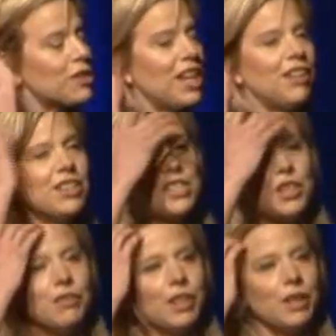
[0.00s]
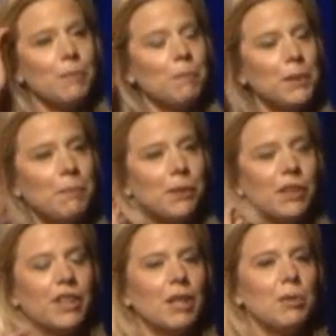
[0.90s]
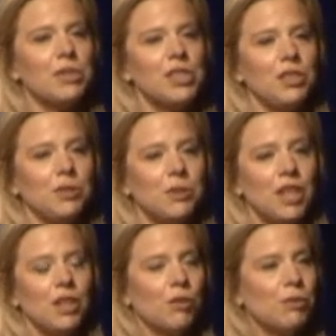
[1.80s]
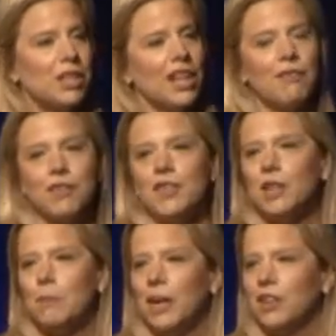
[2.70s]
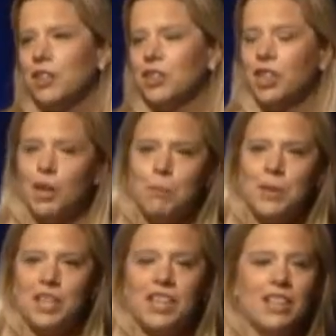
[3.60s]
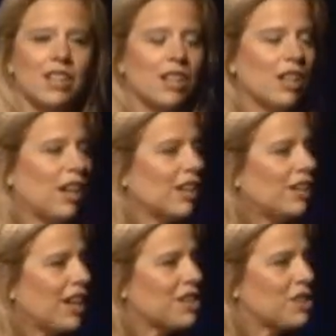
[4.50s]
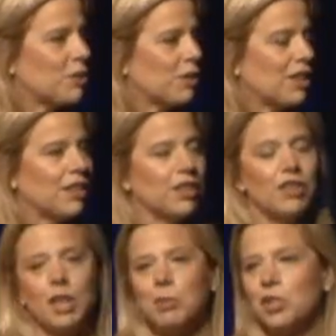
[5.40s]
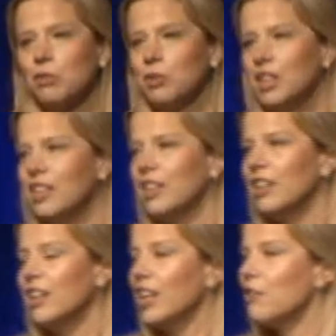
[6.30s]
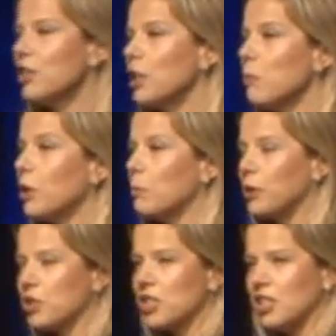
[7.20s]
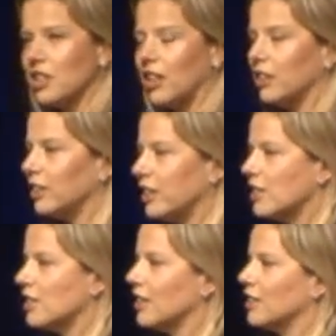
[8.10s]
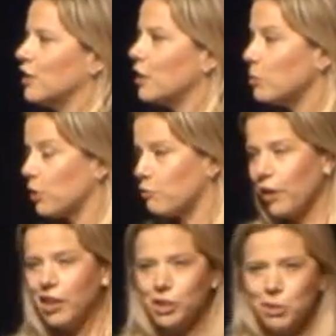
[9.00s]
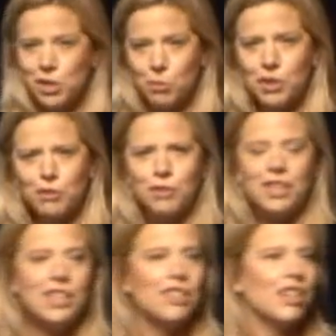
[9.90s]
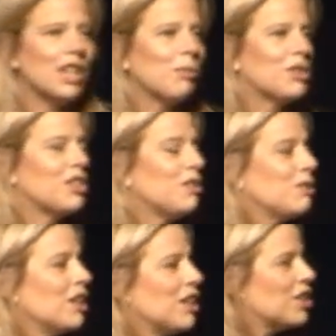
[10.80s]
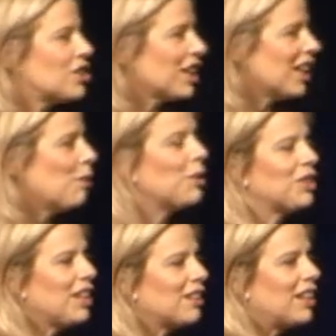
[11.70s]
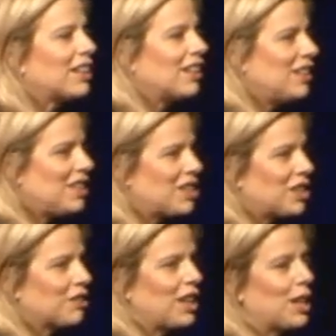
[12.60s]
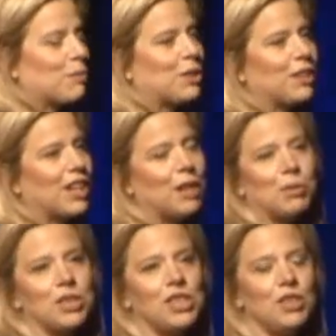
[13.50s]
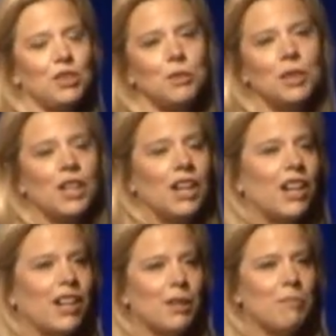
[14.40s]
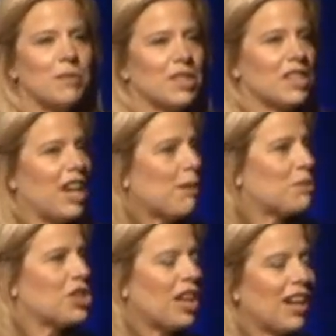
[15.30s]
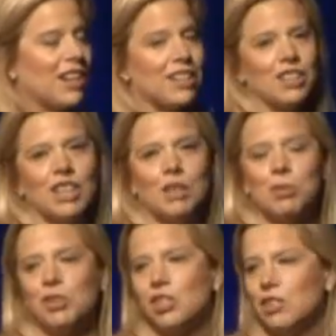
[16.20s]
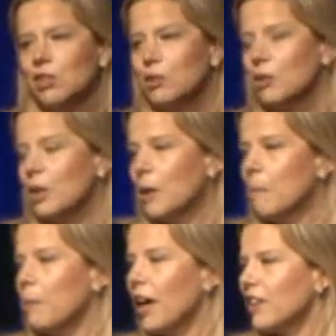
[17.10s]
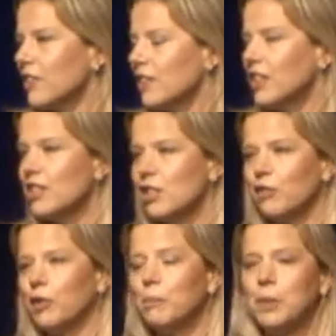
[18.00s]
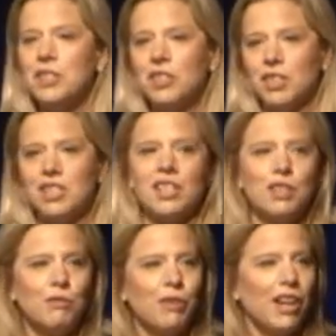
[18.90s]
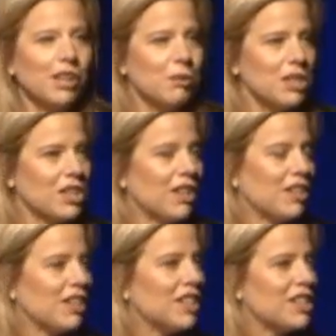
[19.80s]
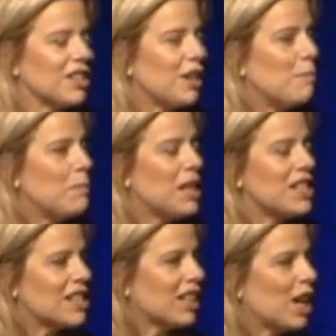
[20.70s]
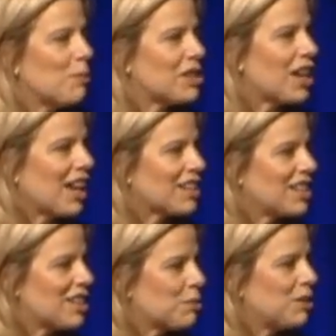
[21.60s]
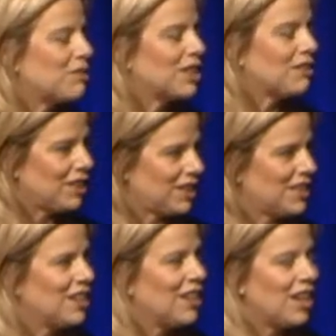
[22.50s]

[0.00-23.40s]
talent is over, people are able to read everything about your company on Glassdoor. You're able to read everything about a person on LinkedIn. You're able to follow a Twitter feed. You're able to check out what they like on Instagram. You're able to Snapchat. You're able to buy things from Pinterest that you follow each other. It's amazing how much access we've given